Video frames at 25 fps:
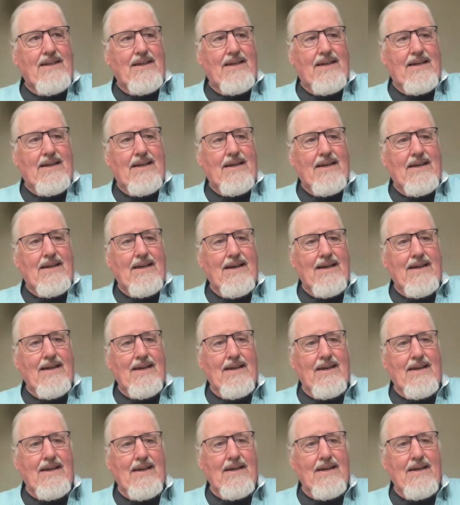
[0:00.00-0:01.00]
A,
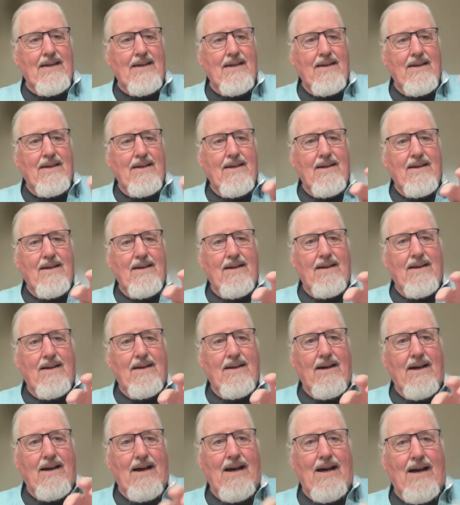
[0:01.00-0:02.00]
E,
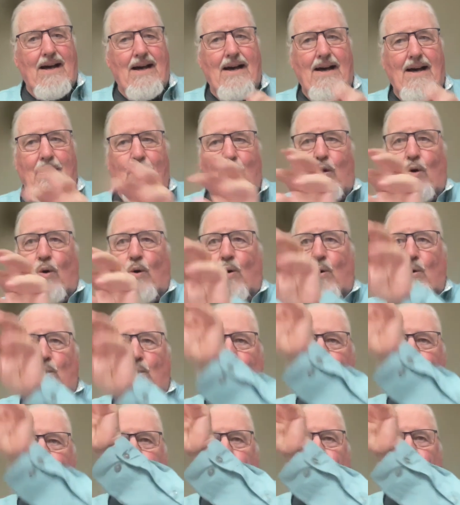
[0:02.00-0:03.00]
A,
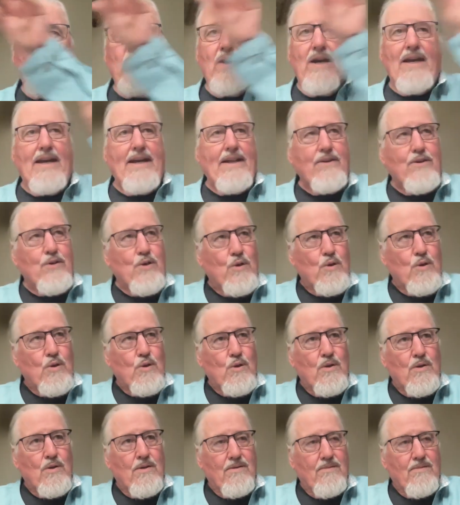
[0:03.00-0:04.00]
O, U, and
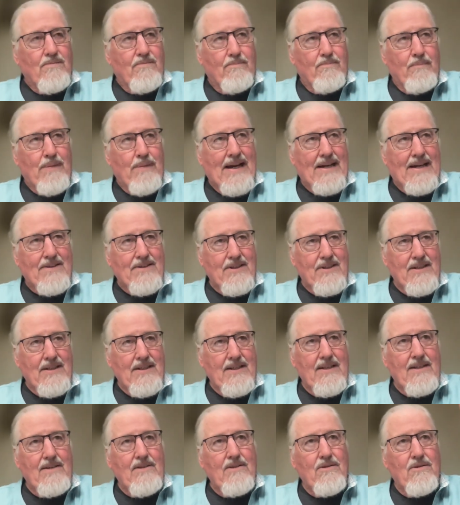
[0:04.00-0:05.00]
back to
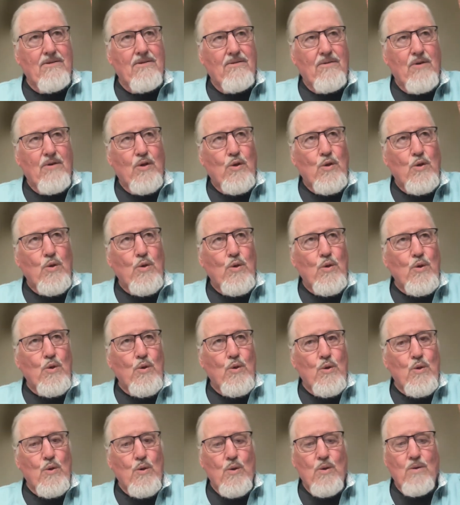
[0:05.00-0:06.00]
E,
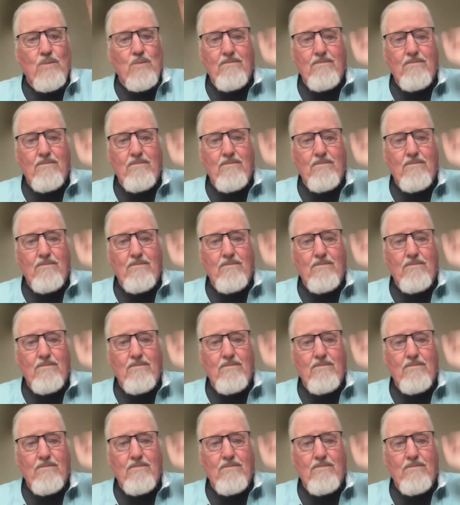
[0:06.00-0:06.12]
U,